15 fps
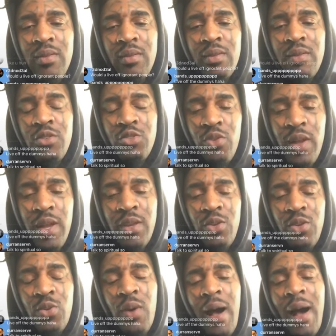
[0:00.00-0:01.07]
Drake
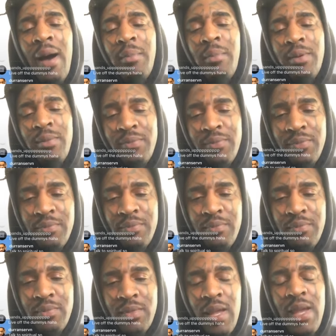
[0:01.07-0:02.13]
new album.
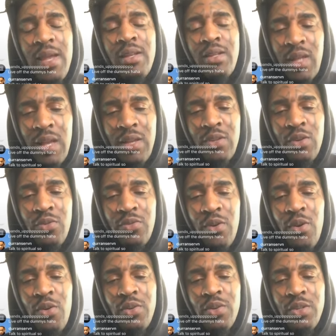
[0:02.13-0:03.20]
Can't change your
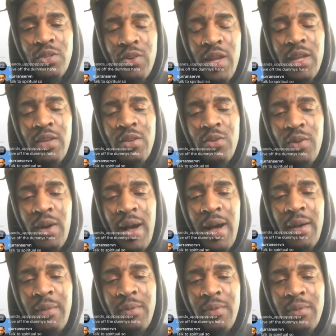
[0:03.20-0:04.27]
phone to Drake new
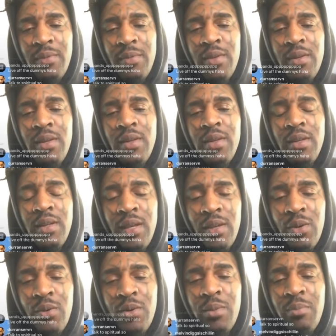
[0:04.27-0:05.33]
album. Get
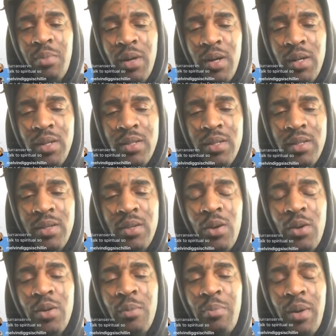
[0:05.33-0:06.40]
on the bus,
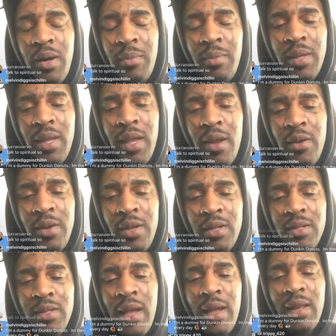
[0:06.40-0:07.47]
go to public
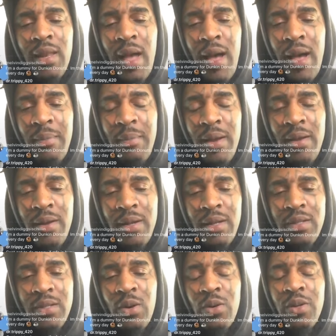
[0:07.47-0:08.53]
areas like
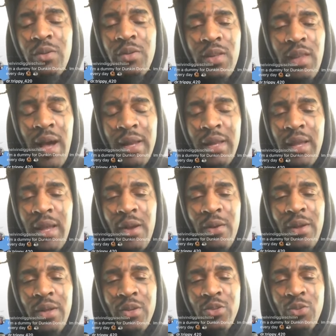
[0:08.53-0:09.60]
libraries, go to a lot of
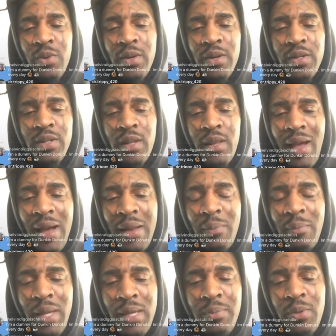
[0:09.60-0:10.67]
areas where there's a lot of
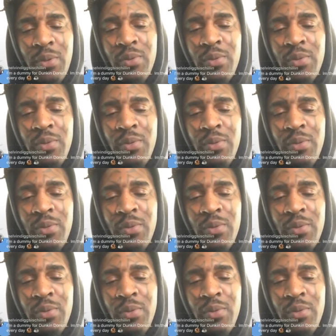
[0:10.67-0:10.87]
people.